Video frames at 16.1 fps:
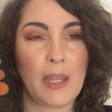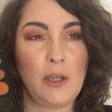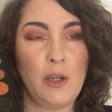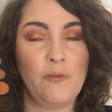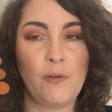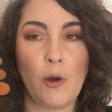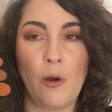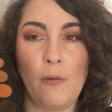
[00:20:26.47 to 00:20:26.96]

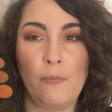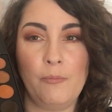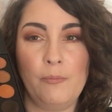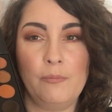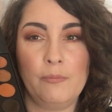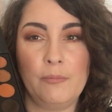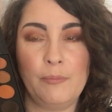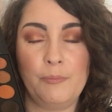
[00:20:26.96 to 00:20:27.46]
You've got
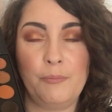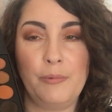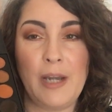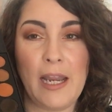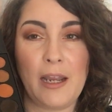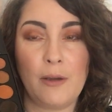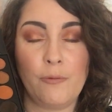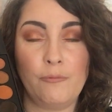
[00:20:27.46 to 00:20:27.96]

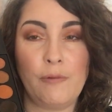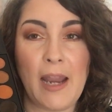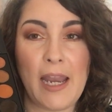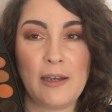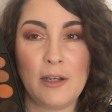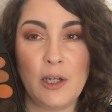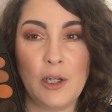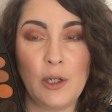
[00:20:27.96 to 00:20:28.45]
brick
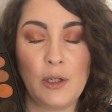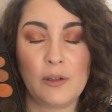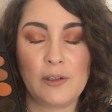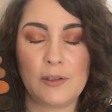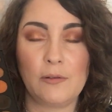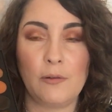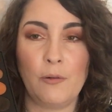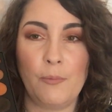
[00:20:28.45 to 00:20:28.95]
red
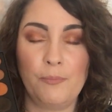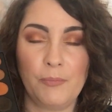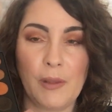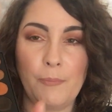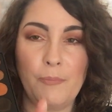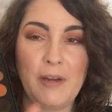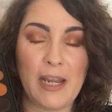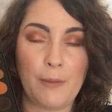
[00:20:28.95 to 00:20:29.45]
looks, or
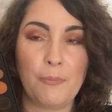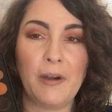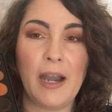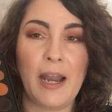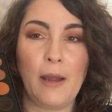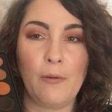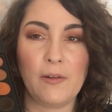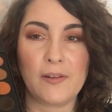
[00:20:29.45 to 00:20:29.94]
brick
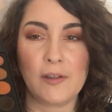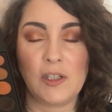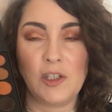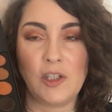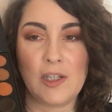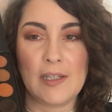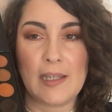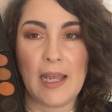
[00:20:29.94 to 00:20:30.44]
browns, I
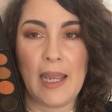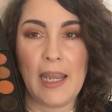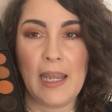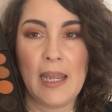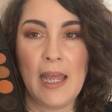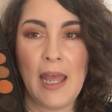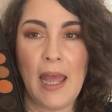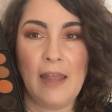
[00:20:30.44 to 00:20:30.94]
should say.
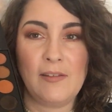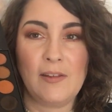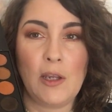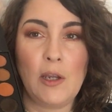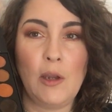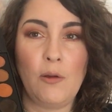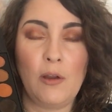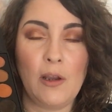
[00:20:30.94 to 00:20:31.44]
So
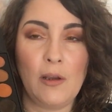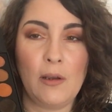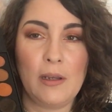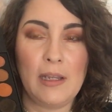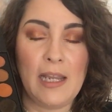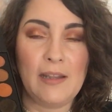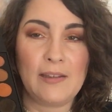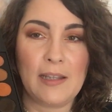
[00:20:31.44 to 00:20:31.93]
you can,
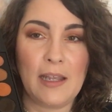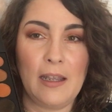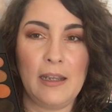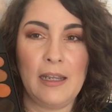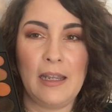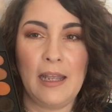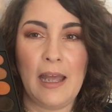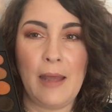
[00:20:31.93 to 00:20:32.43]
it's
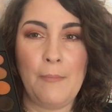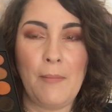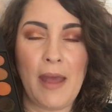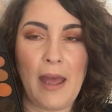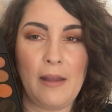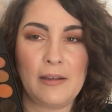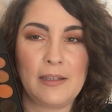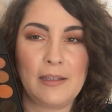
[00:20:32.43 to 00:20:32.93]
a
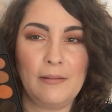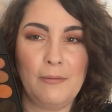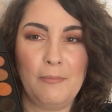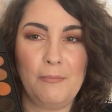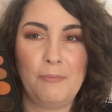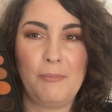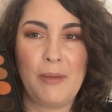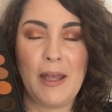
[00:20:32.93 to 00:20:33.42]
matte
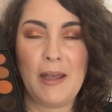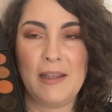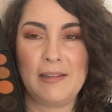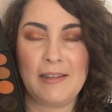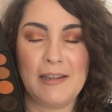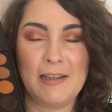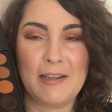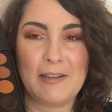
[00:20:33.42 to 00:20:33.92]

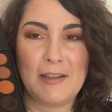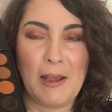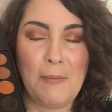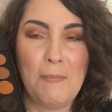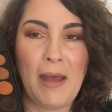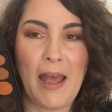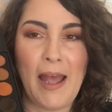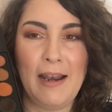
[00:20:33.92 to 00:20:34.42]
person's, a
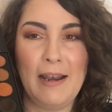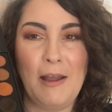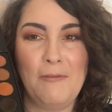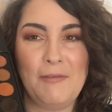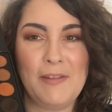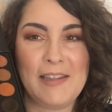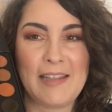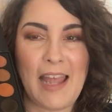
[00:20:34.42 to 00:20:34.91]
matte
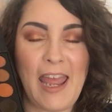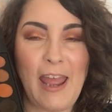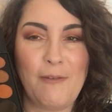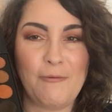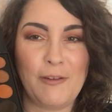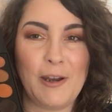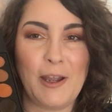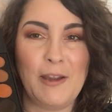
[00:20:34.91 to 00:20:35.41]
lover's
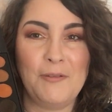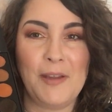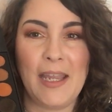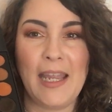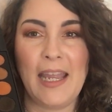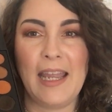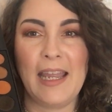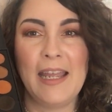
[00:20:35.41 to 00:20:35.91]
heaven over
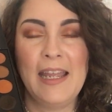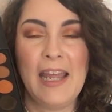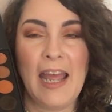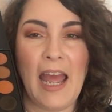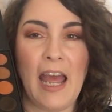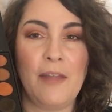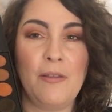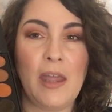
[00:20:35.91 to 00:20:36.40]
here.
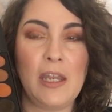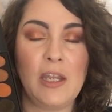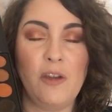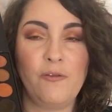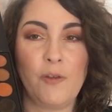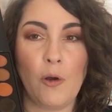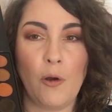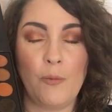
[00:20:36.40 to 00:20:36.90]
And then
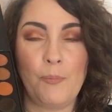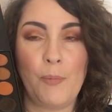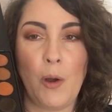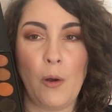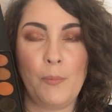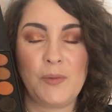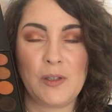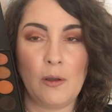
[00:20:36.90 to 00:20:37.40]
you've got
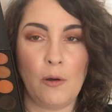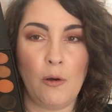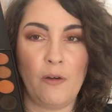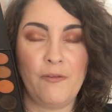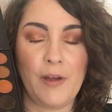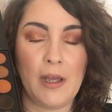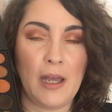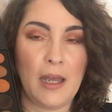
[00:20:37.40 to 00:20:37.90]
pops
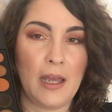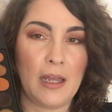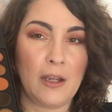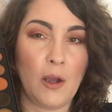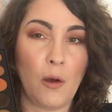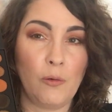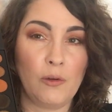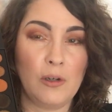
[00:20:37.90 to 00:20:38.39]
of
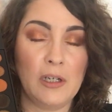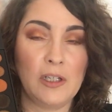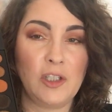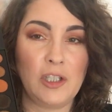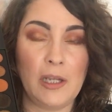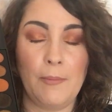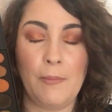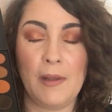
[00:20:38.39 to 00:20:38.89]
golden
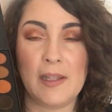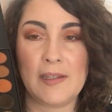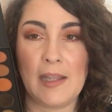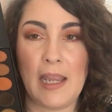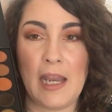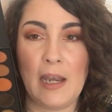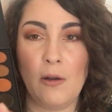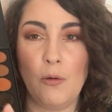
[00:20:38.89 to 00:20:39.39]
shimmers
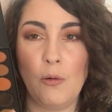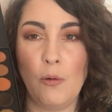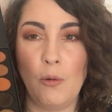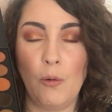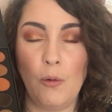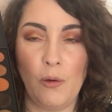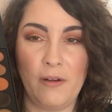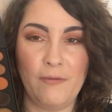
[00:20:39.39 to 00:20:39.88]
in
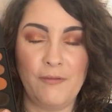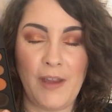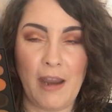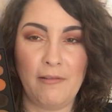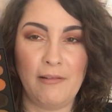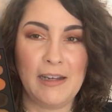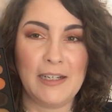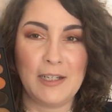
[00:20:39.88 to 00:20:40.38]
all
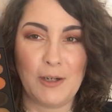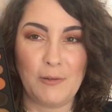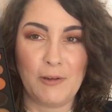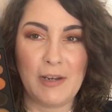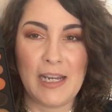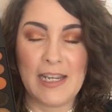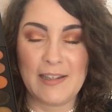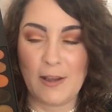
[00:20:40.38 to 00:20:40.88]
varying
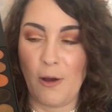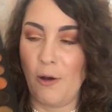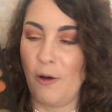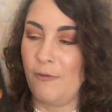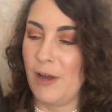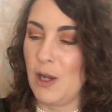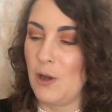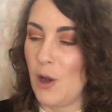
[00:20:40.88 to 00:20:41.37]
degrees
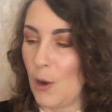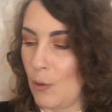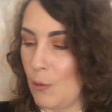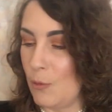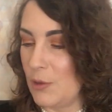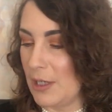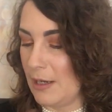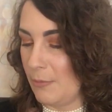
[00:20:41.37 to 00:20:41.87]
of
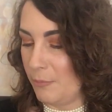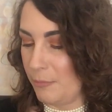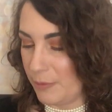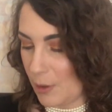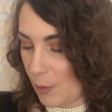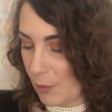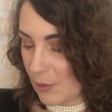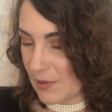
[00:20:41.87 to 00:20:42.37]
gold and
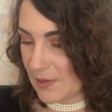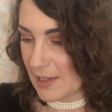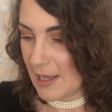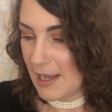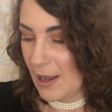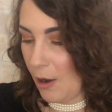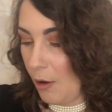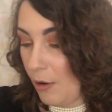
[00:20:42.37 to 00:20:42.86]
bronze
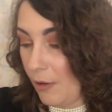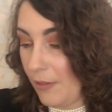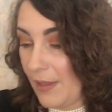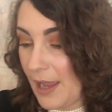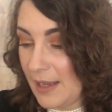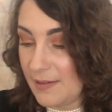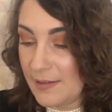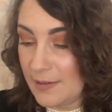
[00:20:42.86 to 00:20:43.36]
on
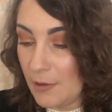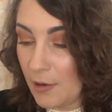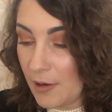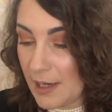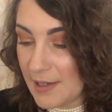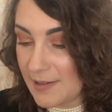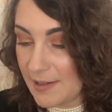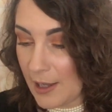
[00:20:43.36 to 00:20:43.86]
that
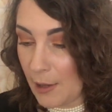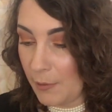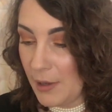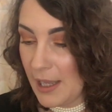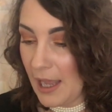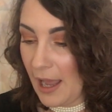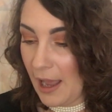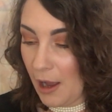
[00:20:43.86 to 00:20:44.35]
side. So
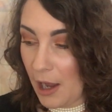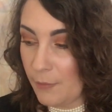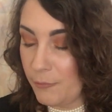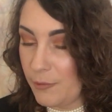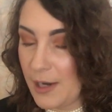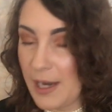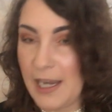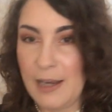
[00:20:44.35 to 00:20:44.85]
I'm
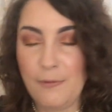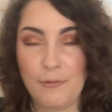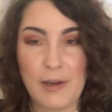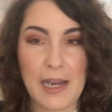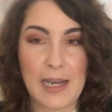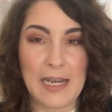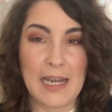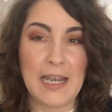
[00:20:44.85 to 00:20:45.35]
really,
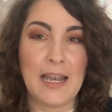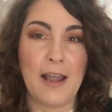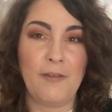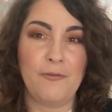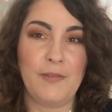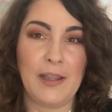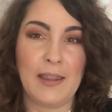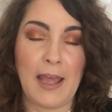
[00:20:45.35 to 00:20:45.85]
really
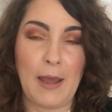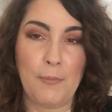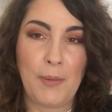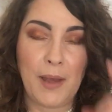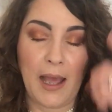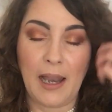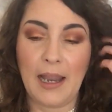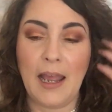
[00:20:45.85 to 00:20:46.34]
loving that
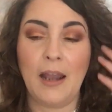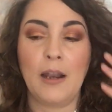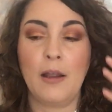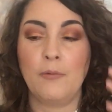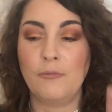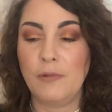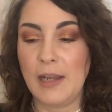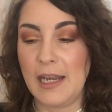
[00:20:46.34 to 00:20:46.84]
palette, and
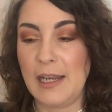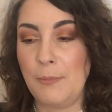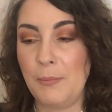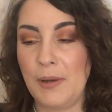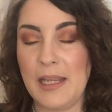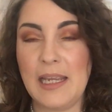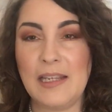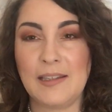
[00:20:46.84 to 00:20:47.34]
I'm really
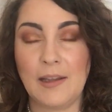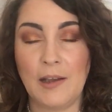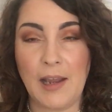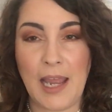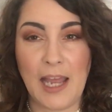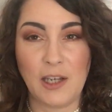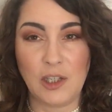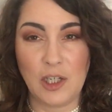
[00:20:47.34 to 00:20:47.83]
pleased that I
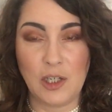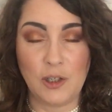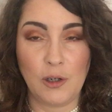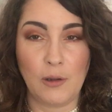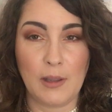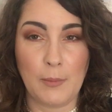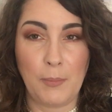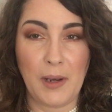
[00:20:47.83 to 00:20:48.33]
actually
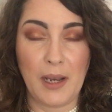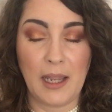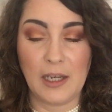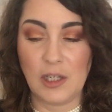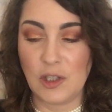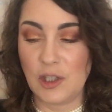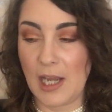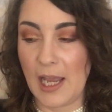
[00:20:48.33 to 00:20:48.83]
took the
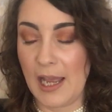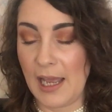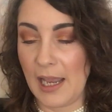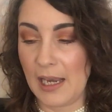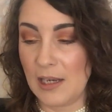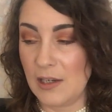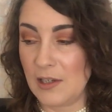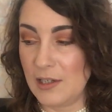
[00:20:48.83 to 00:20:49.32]
plunge
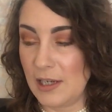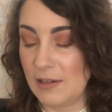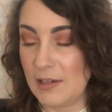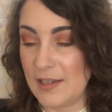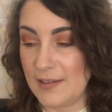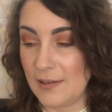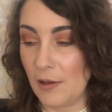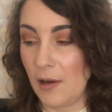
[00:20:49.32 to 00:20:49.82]
and
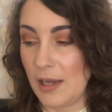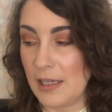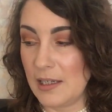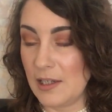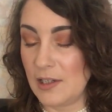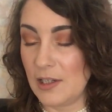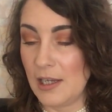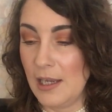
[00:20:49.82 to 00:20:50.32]

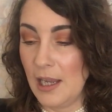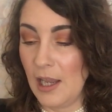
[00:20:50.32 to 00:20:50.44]
decided